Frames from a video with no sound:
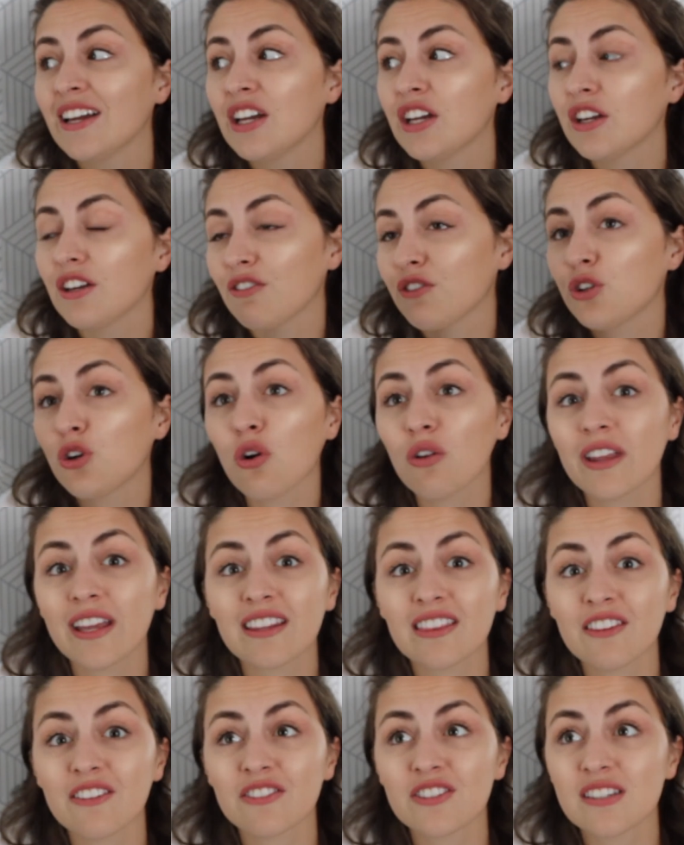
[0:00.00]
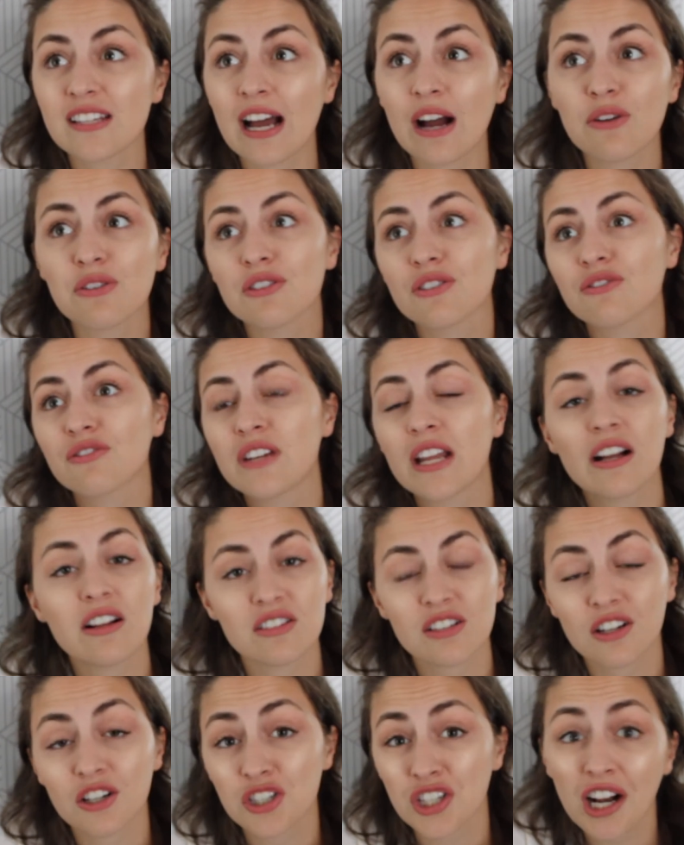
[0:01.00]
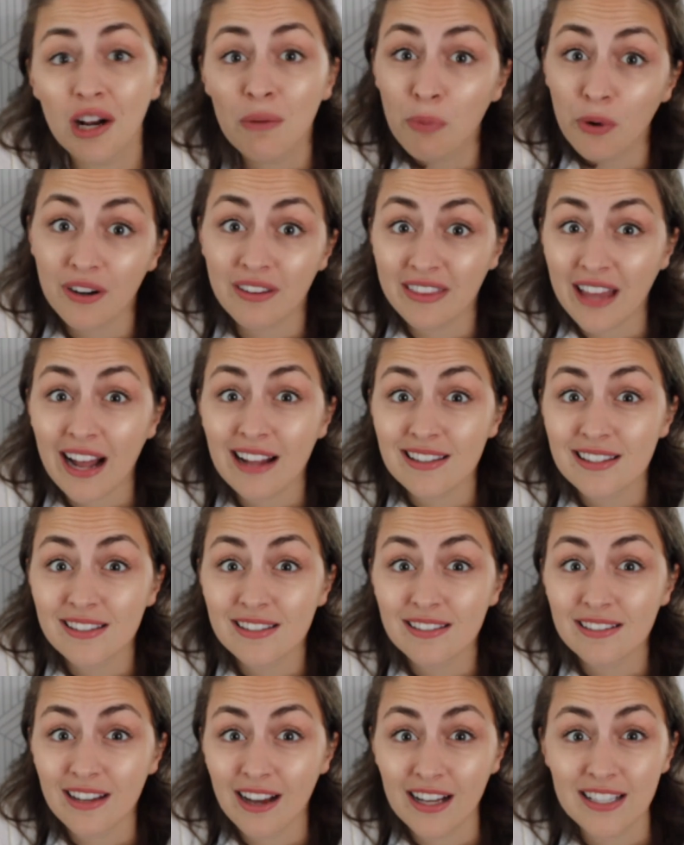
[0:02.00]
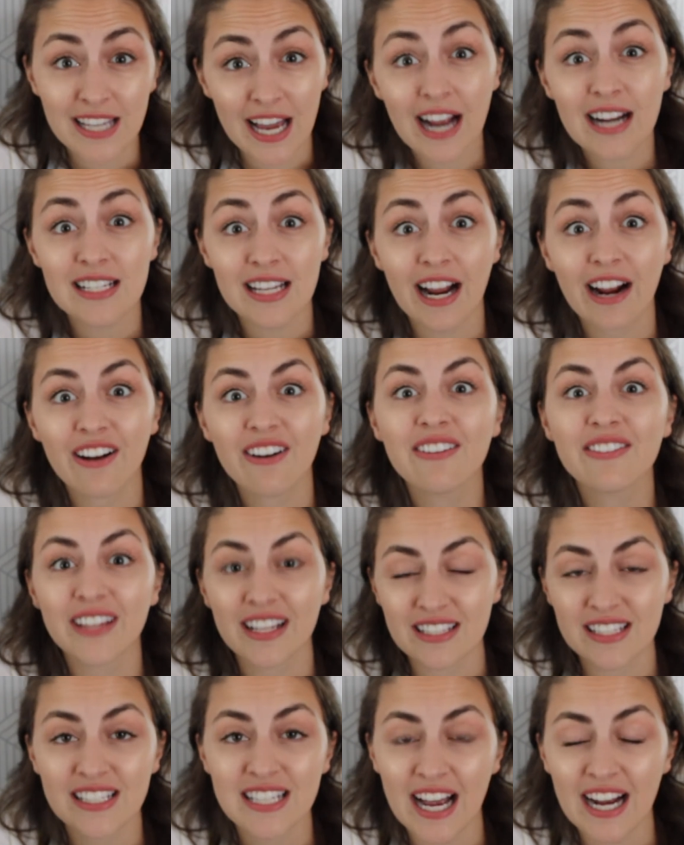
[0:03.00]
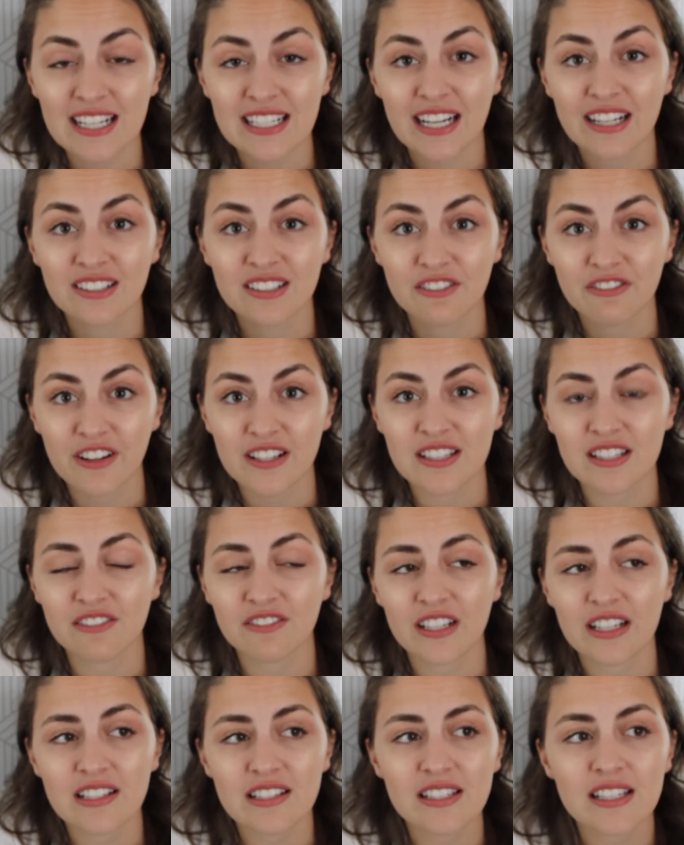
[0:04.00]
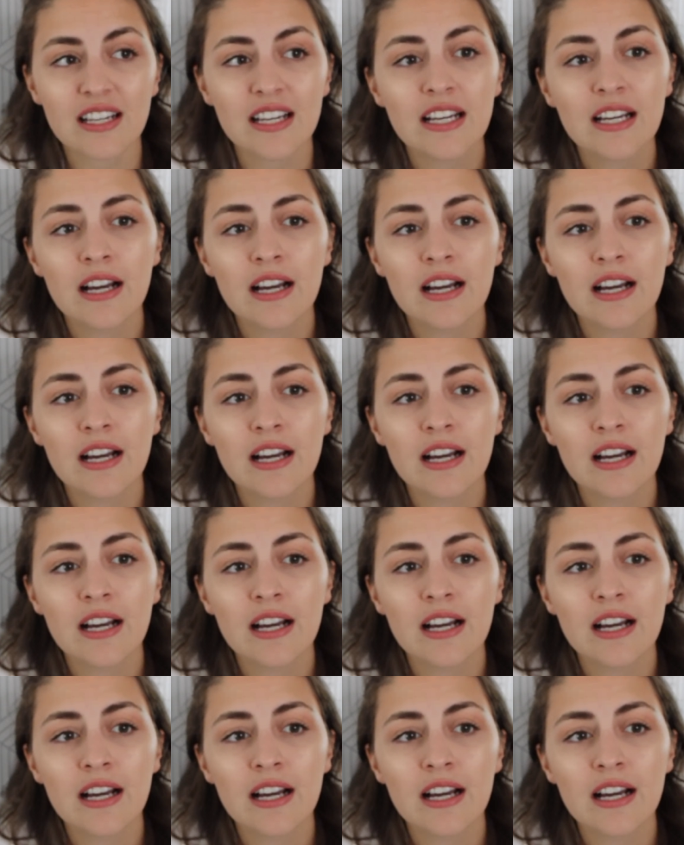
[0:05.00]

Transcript: if you don't like the sound of nails on a chalkboard, that's a tactile defensiveness.